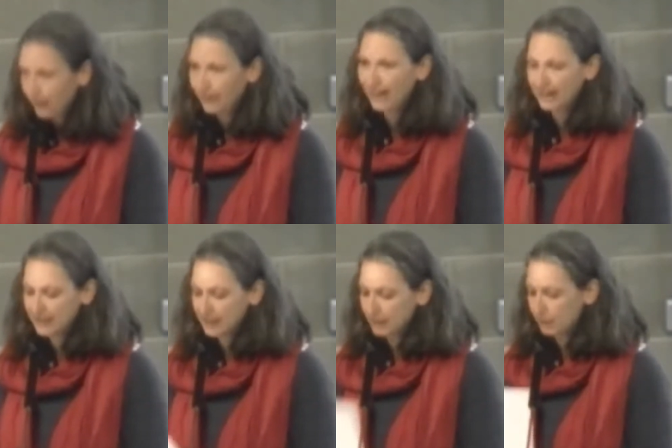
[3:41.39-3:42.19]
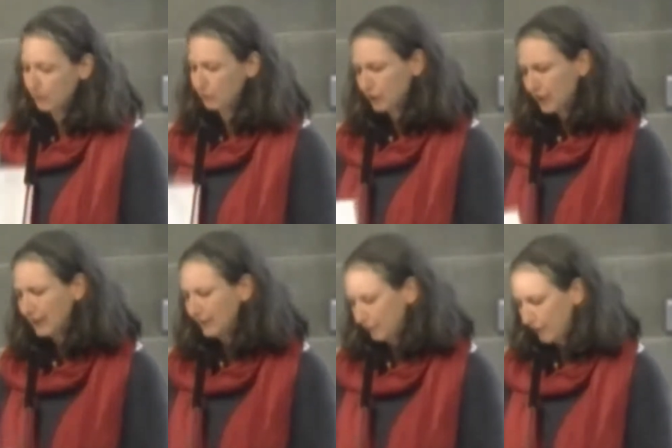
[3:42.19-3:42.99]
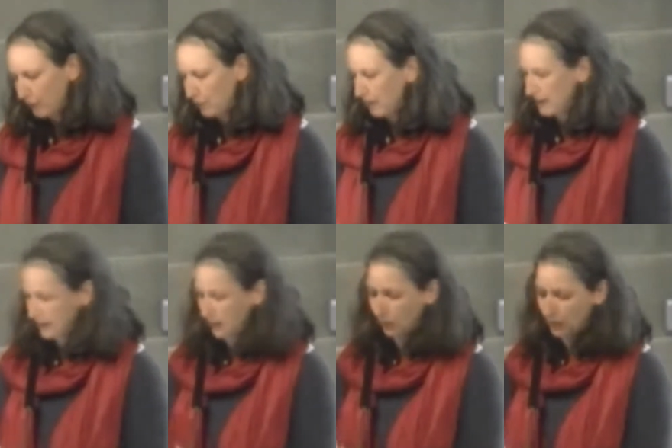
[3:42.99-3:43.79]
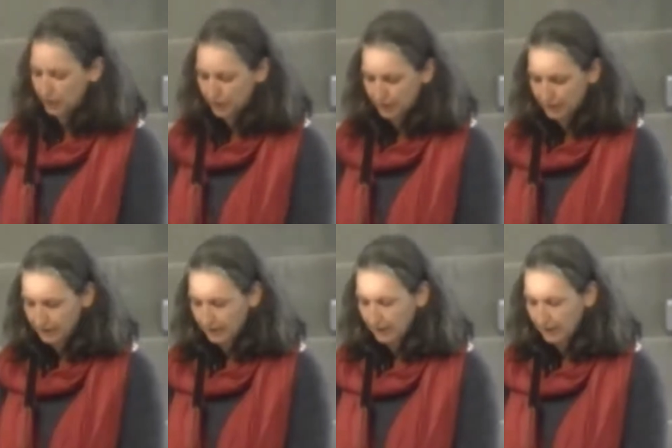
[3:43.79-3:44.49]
that answer some really very basic questions